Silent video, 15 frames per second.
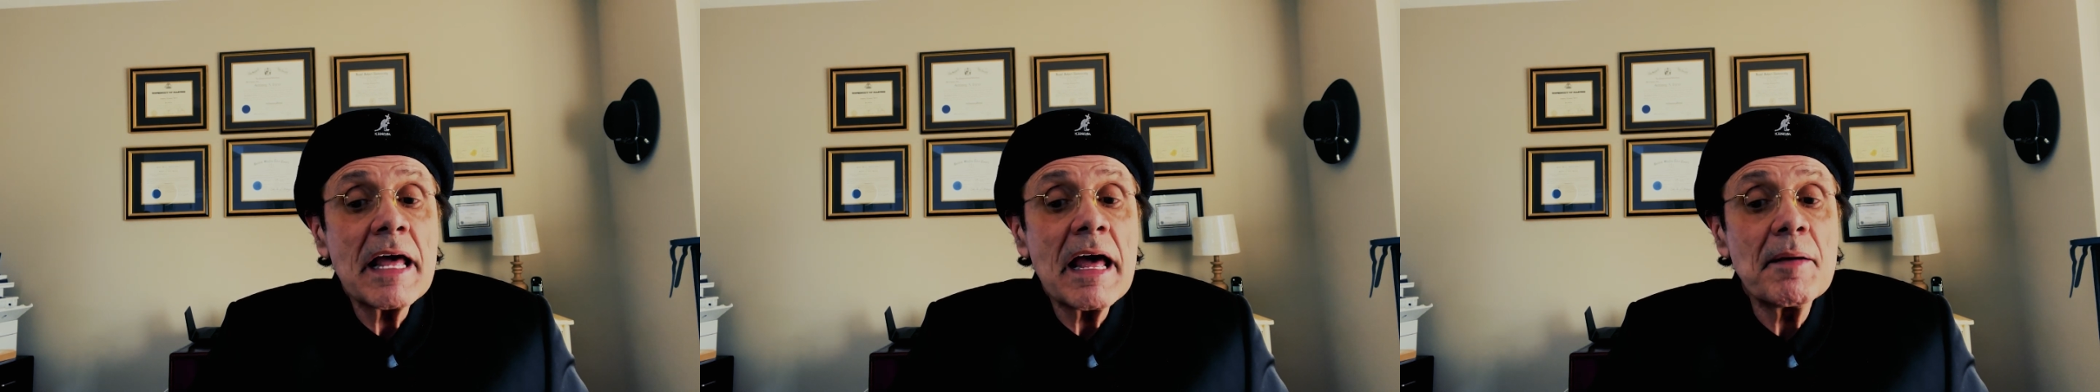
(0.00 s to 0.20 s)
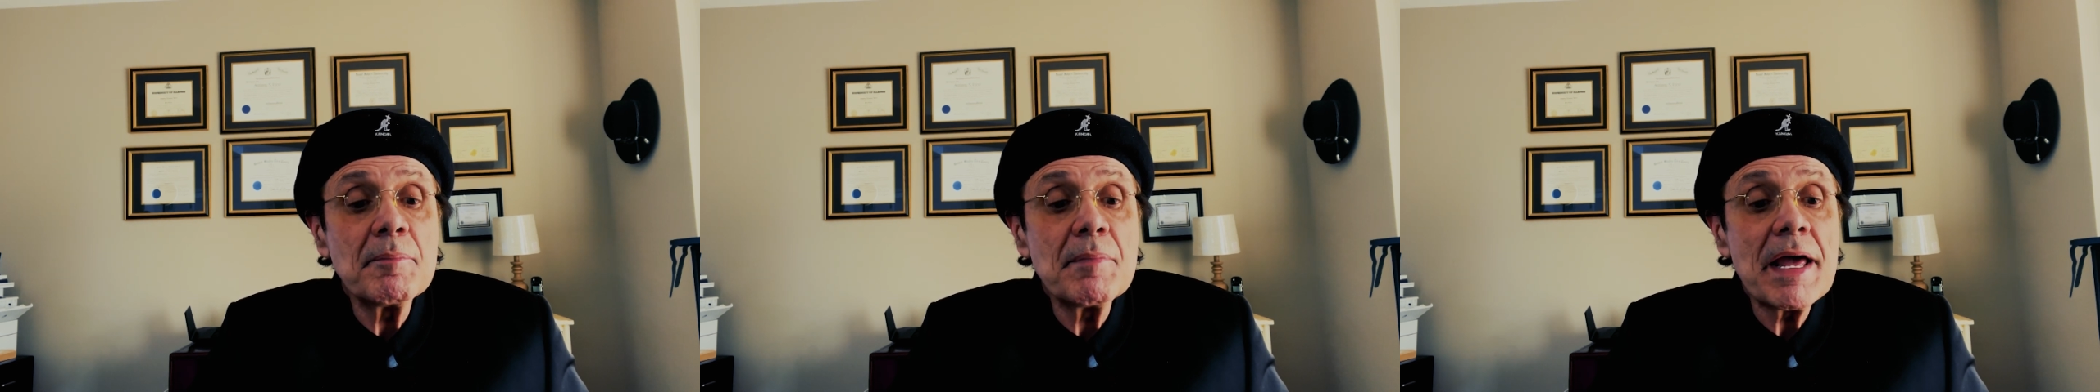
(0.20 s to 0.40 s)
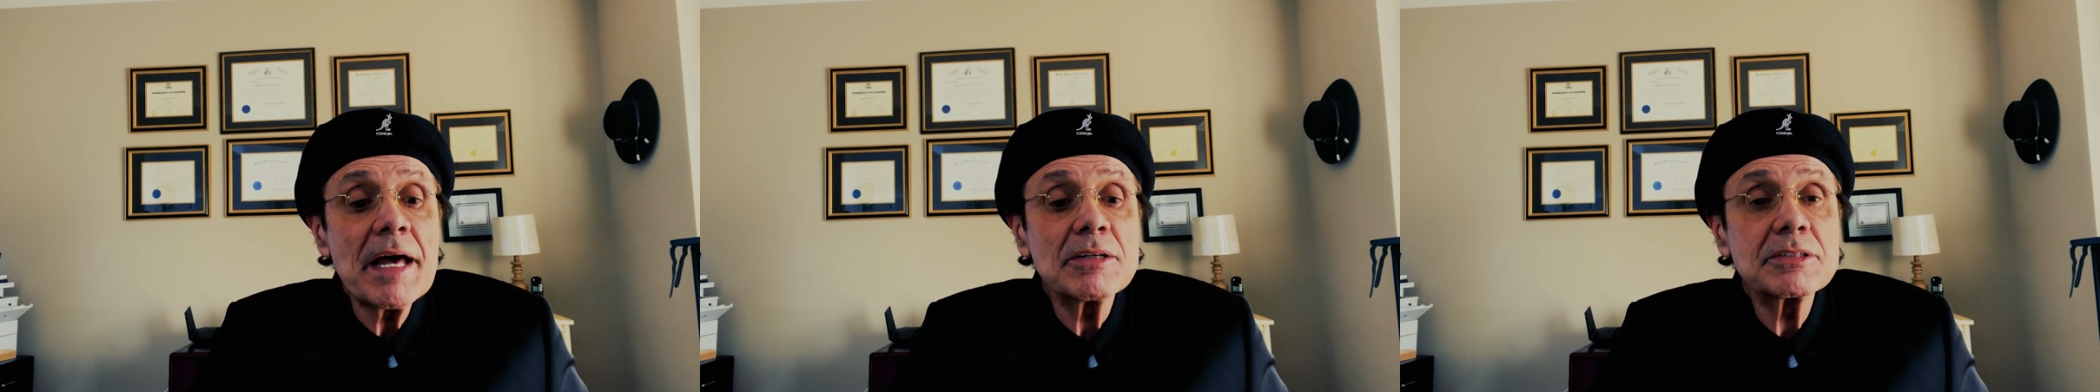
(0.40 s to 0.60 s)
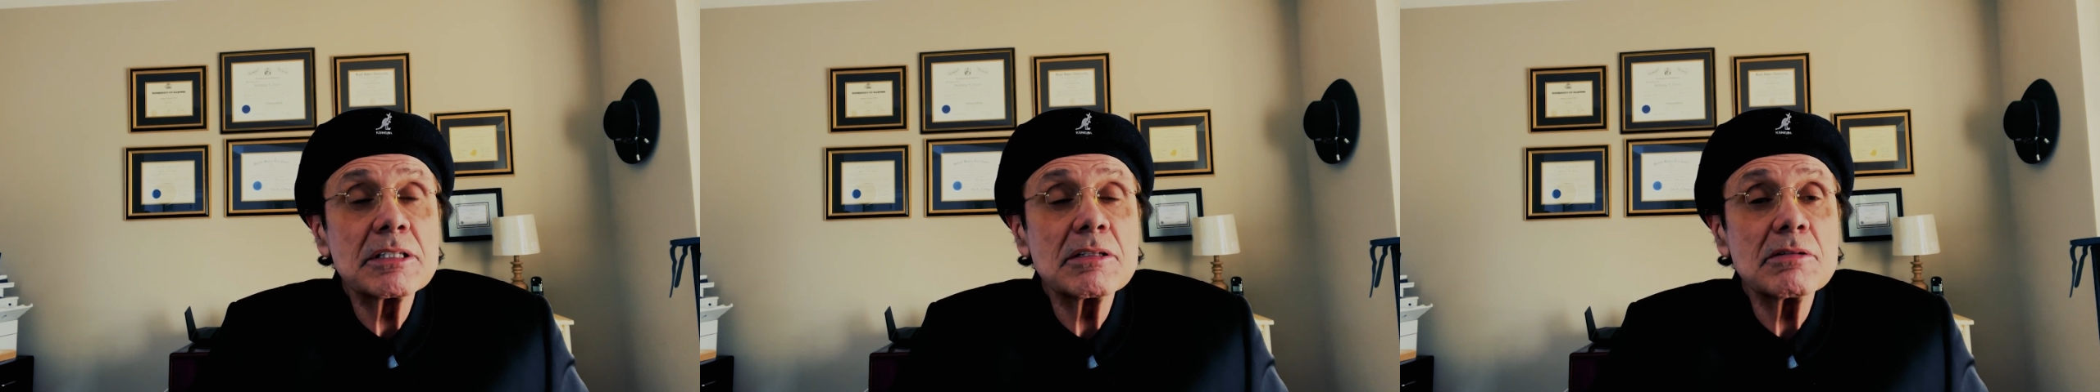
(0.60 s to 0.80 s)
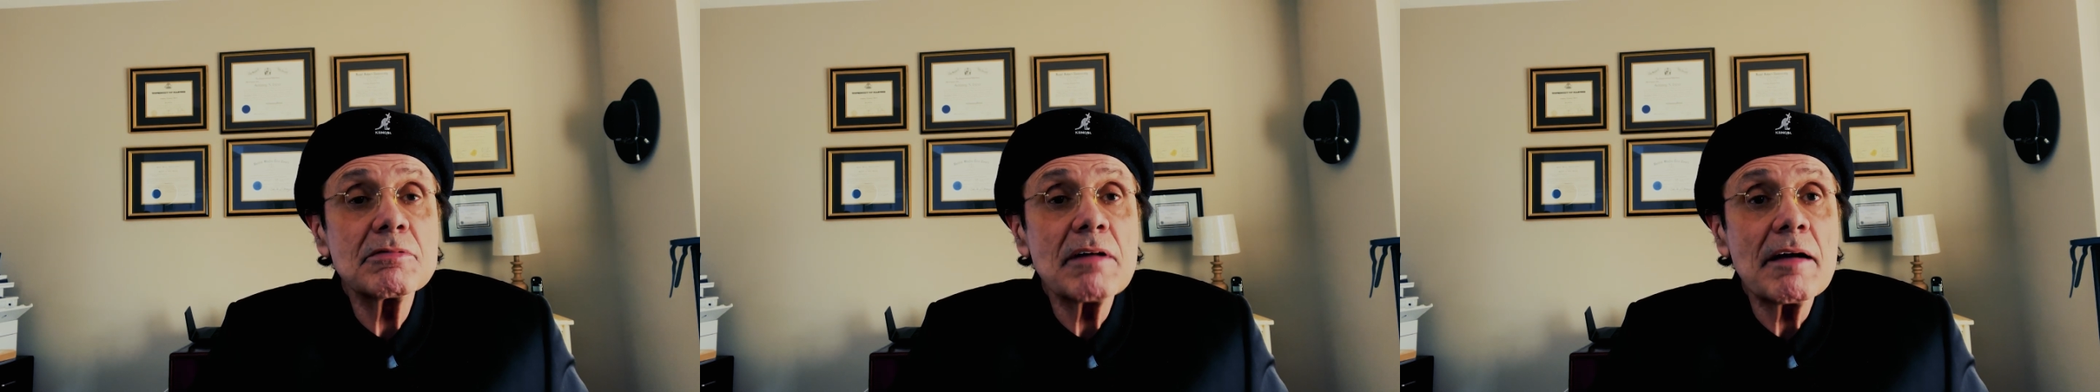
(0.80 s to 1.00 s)
and mailed
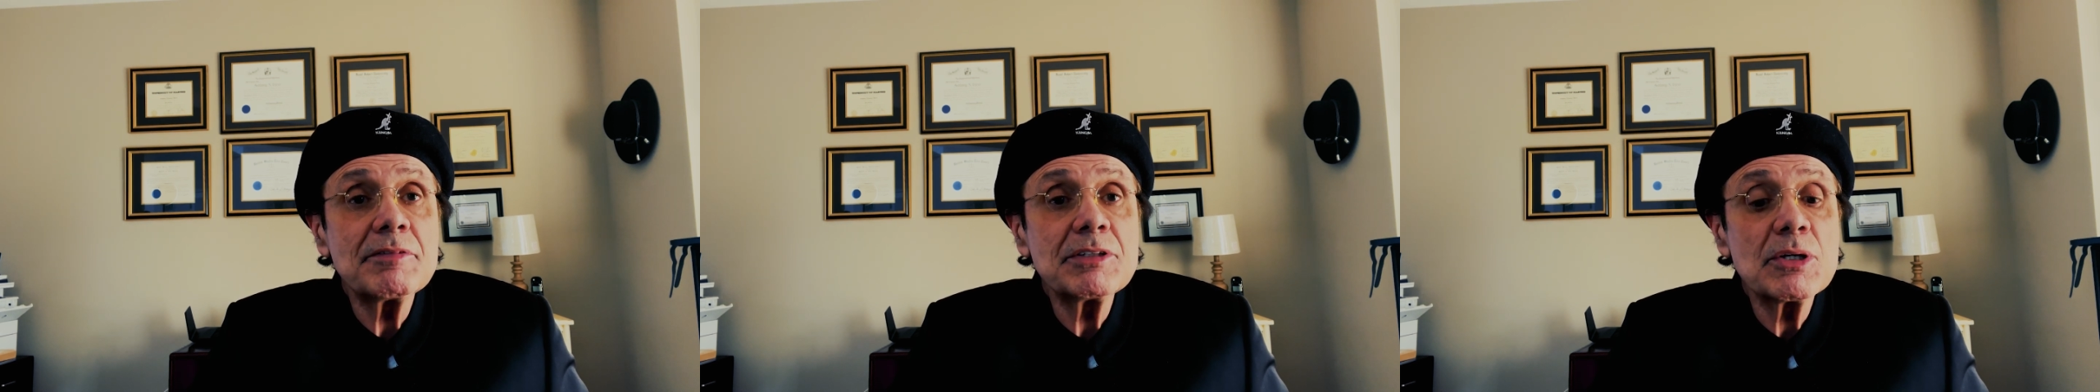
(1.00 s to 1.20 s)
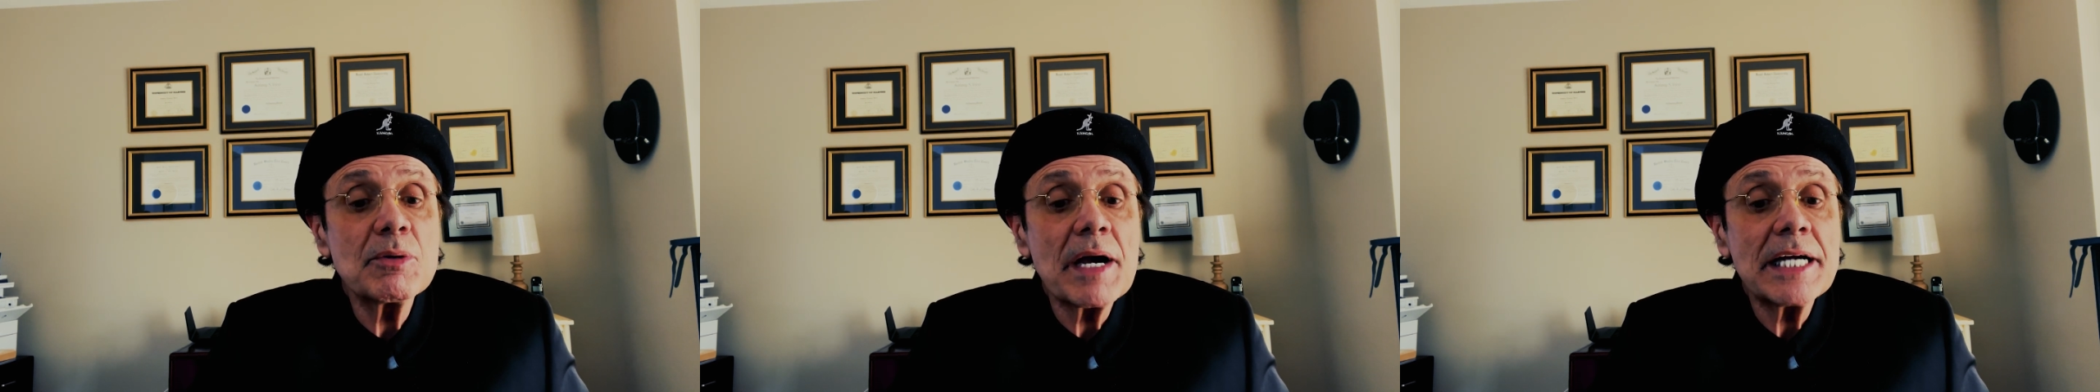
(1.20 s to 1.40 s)
to the revenue